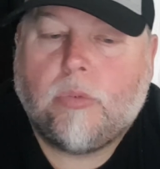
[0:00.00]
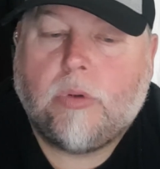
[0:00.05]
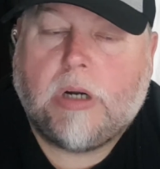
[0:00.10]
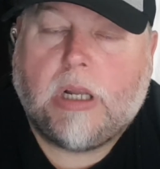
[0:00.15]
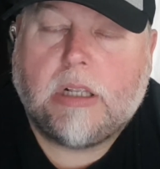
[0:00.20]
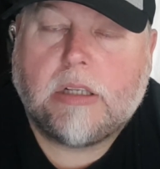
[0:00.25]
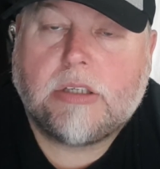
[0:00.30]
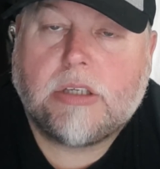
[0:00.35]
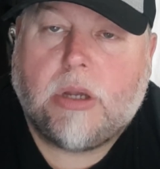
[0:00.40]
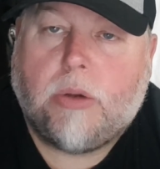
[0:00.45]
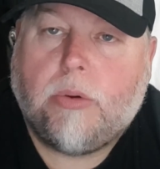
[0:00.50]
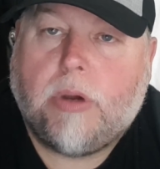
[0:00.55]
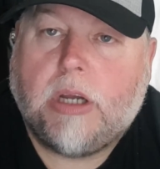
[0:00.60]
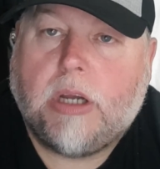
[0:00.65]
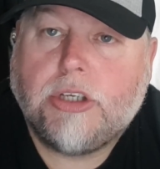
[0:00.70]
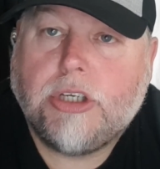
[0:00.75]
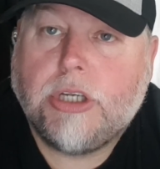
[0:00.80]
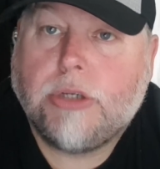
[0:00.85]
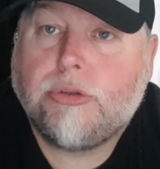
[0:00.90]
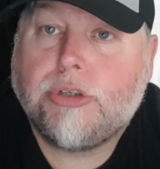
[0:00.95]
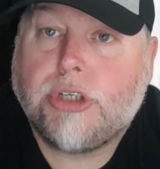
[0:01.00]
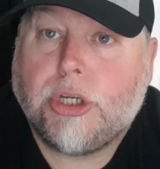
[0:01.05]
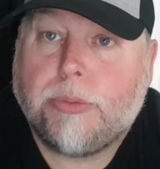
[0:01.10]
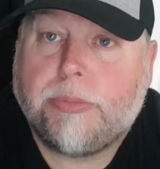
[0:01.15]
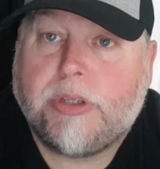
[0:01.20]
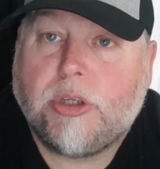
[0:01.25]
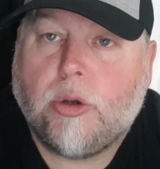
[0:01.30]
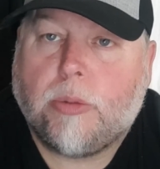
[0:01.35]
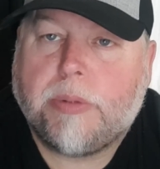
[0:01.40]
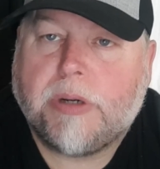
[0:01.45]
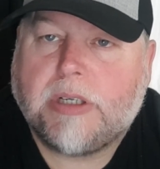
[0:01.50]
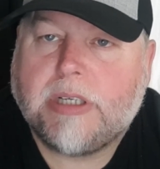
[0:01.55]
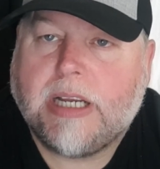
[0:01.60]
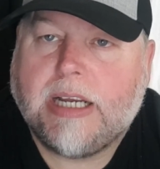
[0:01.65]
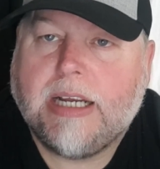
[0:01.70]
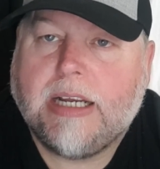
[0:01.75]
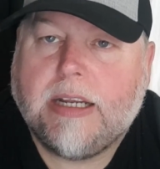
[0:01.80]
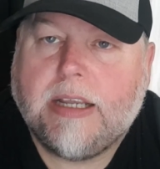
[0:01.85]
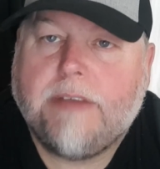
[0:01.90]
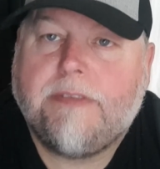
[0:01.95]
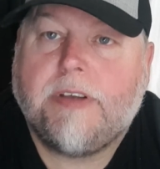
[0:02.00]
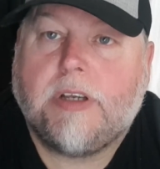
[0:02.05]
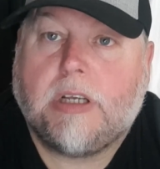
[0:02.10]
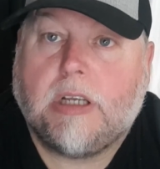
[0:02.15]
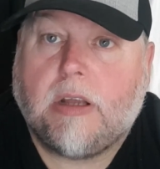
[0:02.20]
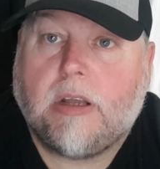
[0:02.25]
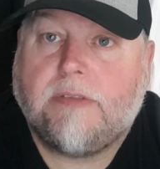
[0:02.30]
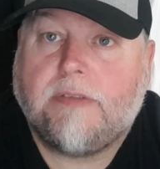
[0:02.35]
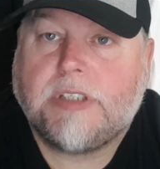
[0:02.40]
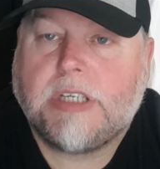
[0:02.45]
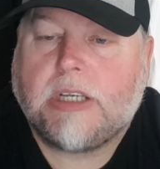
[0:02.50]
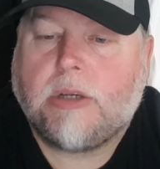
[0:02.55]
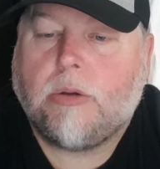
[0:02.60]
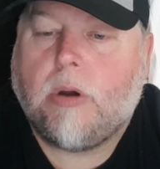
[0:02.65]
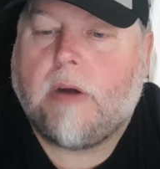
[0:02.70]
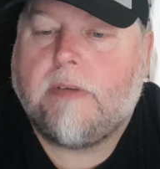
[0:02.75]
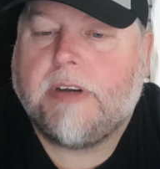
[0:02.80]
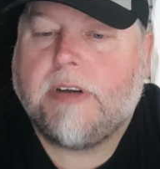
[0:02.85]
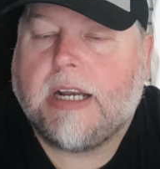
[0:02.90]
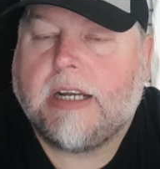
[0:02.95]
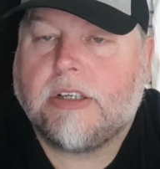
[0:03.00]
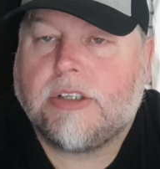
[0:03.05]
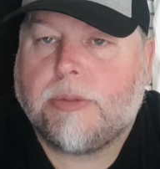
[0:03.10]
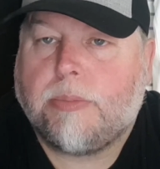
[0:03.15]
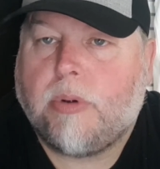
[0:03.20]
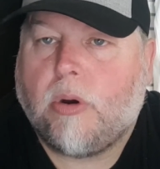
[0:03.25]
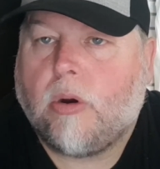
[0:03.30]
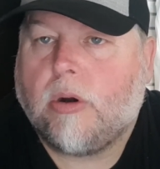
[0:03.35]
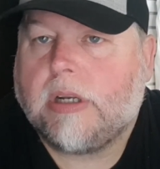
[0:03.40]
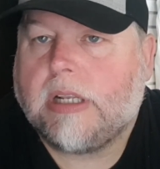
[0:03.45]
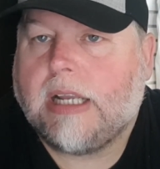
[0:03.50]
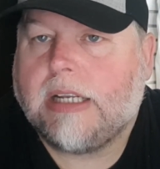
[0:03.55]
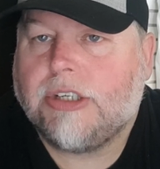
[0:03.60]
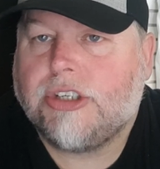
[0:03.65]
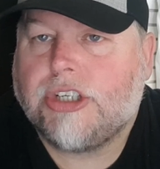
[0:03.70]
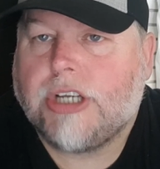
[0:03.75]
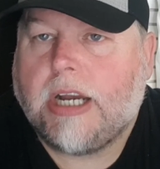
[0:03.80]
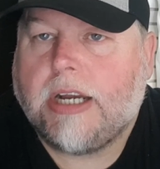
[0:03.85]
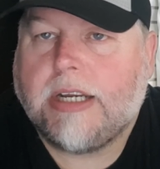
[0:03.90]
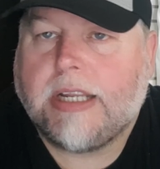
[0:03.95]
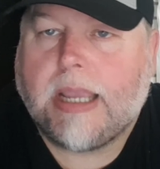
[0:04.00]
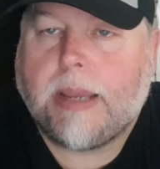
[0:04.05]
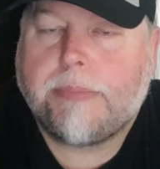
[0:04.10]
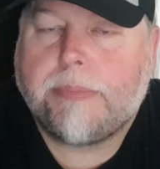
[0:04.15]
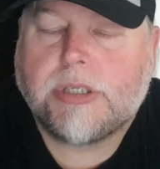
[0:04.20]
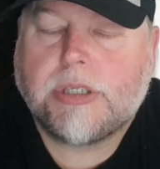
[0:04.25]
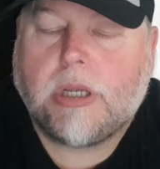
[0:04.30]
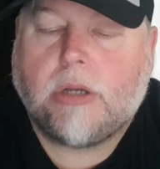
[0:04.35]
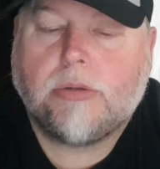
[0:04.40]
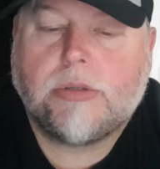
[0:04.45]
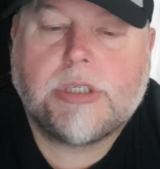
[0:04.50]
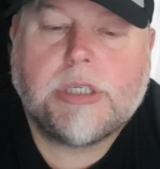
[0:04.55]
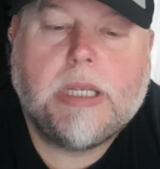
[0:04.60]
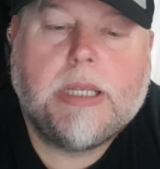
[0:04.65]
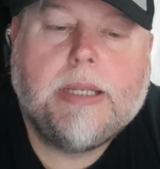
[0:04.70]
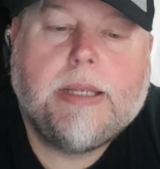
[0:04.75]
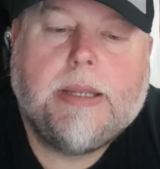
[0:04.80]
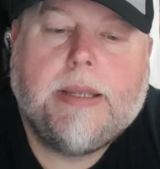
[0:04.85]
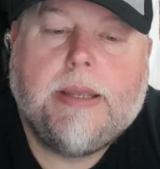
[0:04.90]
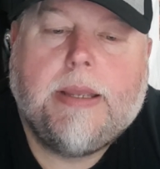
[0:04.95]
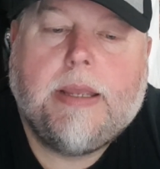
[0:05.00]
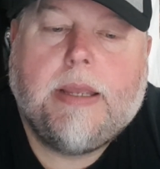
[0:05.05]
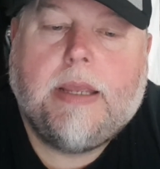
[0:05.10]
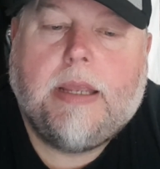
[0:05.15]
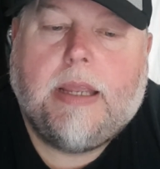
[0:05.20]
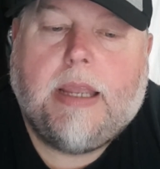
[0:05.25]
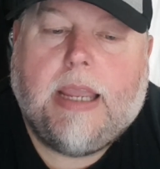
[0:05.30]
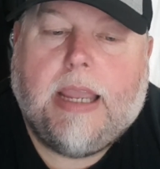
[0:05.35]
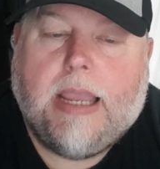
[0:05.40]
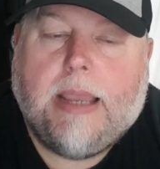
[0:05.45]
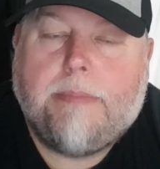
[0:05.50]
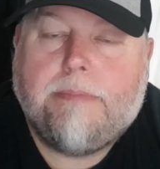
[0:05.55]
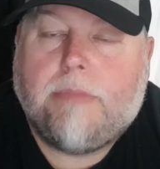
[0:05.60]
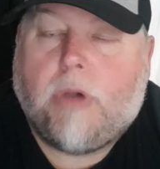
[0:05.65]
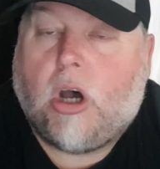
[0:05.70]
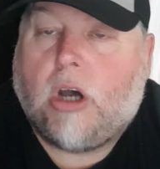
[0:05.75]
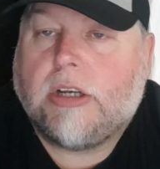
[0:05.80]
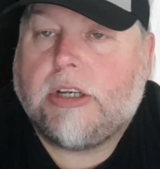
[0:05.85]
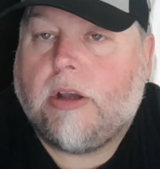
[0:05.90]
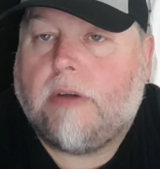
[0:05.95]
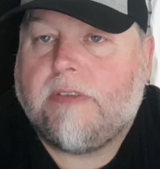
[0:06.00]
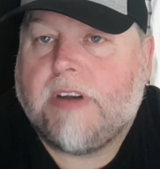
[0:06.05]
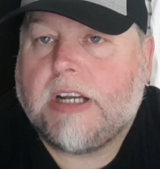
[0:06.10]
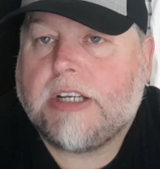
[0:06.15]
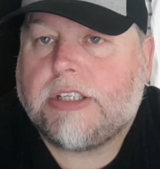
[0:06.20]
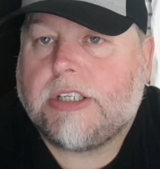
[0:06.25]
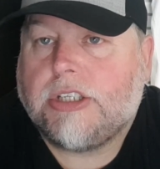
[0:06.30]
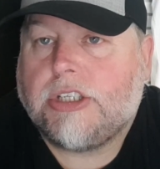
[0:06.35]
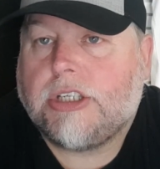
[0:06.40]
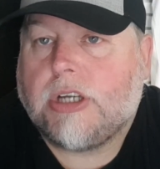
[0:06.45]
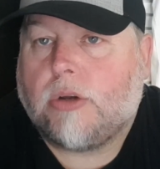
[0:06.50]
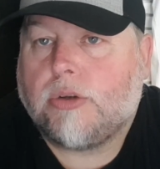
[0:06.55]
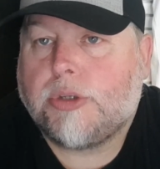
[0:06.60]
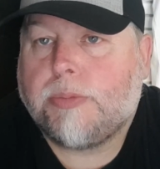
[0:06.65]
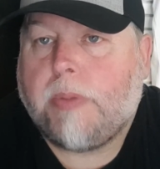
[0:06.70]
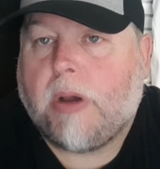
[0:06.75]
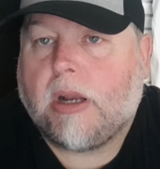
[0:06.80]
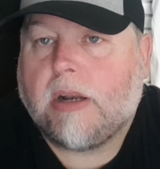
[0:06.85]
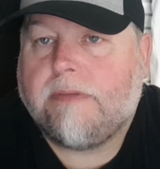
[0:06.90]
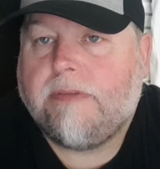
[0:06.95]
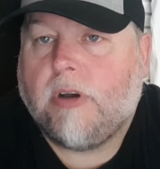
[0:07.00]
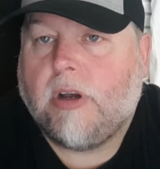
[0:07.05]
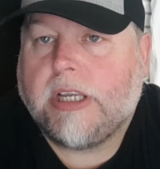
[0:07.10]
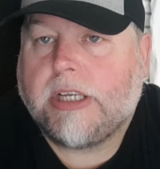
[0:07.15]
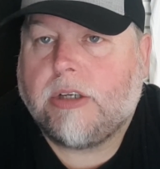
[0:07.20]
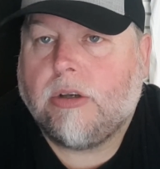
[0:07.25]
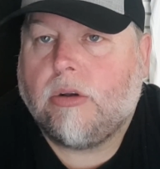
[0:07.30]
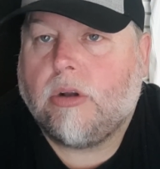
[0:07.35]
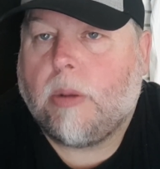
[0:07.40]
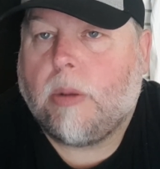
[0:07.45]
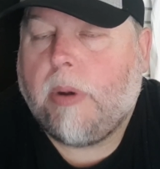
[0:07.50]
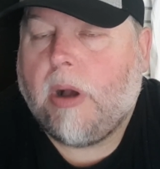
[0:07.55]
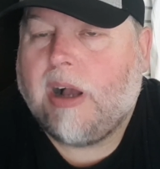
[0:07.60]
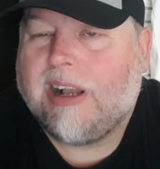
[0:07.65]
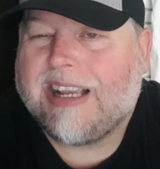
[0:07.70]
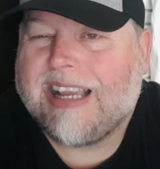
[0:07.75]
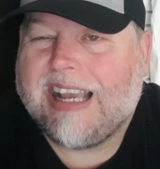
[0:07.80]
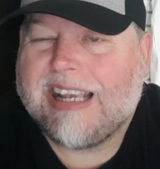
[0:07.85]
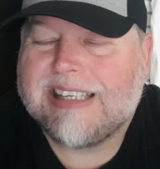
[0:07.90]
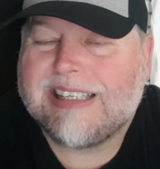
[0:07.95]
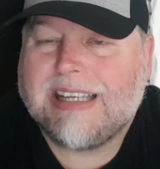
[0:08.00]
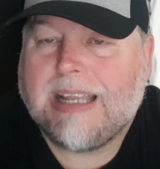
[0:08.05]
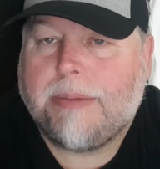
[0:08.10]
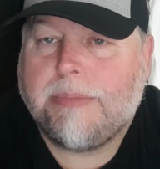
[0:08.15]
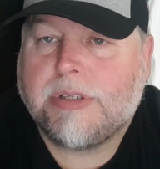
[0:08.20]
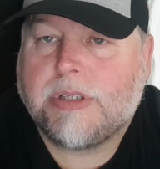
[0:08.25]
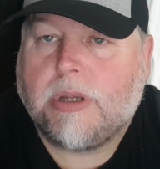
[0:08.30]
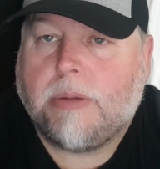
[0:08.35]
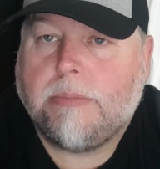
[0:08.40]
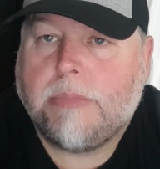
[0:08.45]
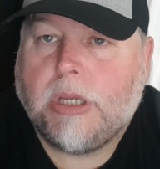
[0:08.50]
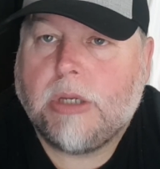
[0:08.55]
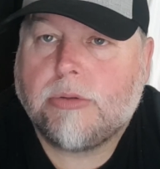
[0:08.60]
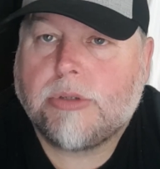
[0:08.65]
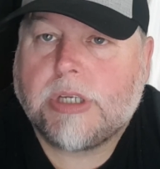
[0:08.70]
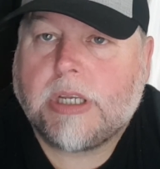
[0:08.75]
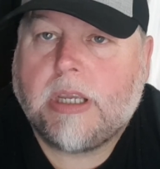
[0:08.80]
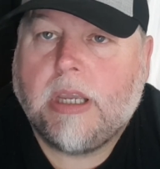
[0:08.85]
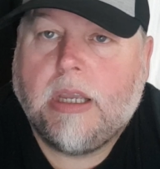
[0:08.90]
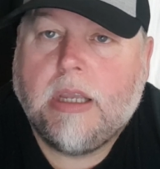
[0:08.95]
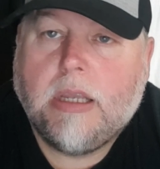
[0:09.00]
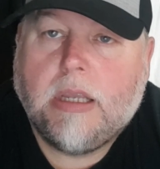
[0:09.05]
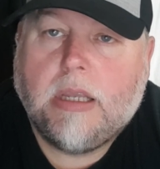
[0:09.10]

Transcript: We're also on YouTube, the Upper Tier, if you could obviously go over there and support that and share the episodes. Audio versions show Spotify, Google Podcasts and Amazon Music.